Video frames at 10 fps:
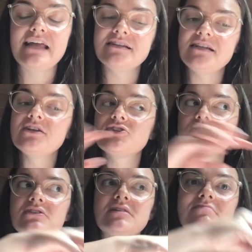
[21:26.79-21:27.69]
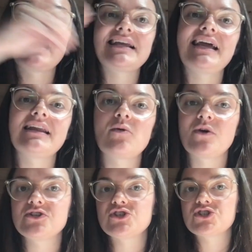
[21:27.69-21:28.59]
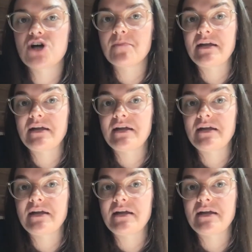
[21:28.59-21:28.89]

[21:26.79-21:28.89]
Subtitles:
And then he took that money and he went to shop